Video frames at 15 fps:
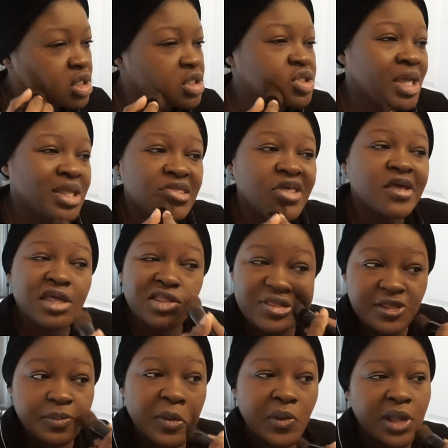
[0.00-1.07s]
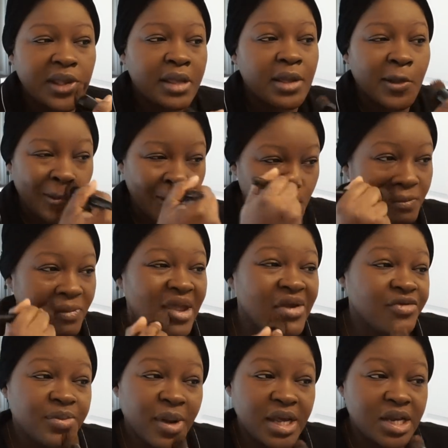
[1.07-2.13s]
So I think at this point,
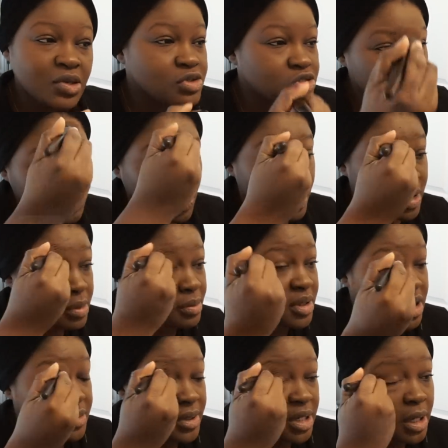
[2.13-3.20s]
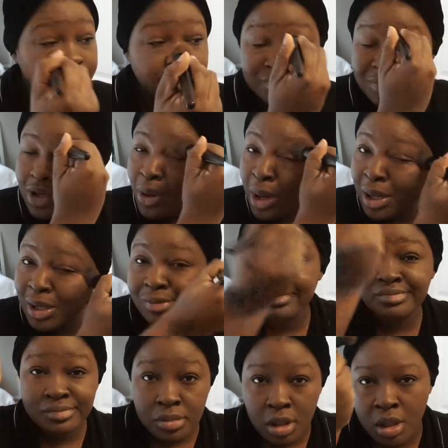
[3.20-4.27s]
everybody just wanted me to be done. Okay.
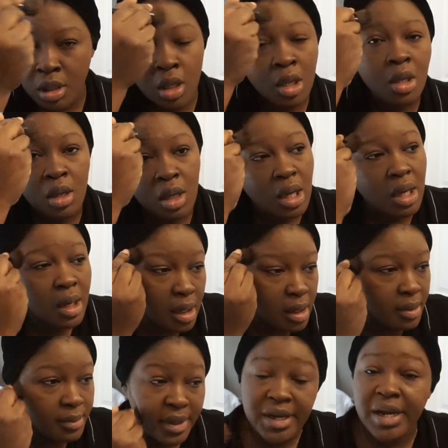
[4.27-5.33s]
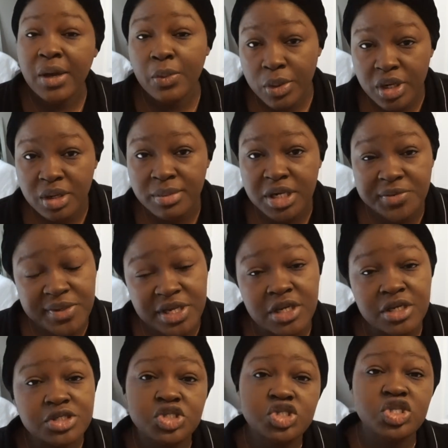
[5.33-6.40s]
And I wanted me to be
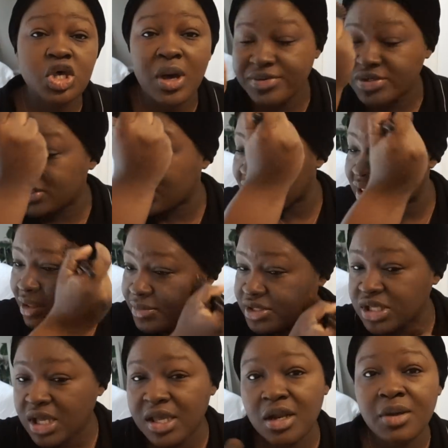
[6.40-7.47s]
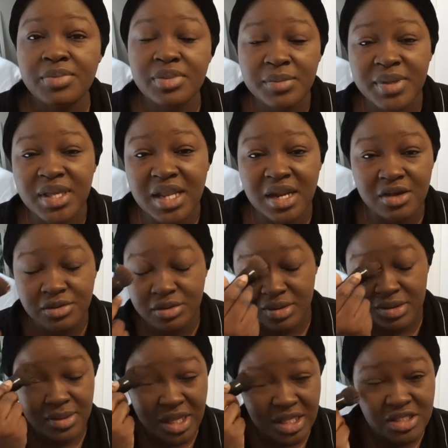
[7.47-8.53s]
done. So I was just like, let me suck it up. Let me get out.
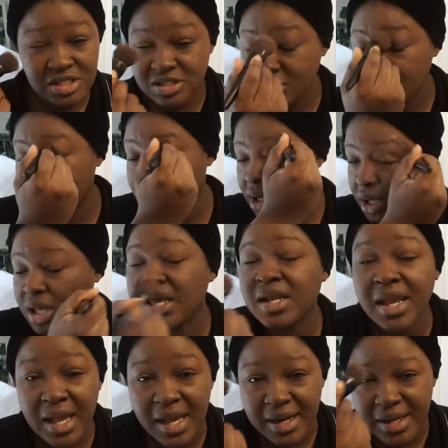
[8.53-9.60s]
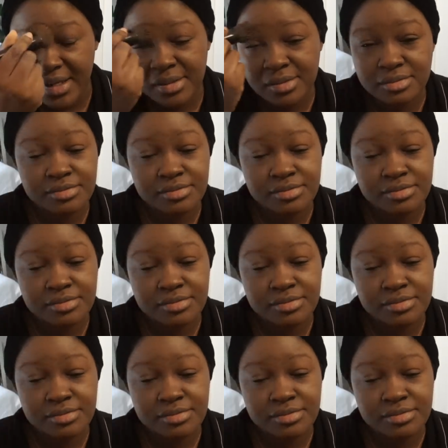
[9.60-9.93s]
Let me get this degree. And I got it.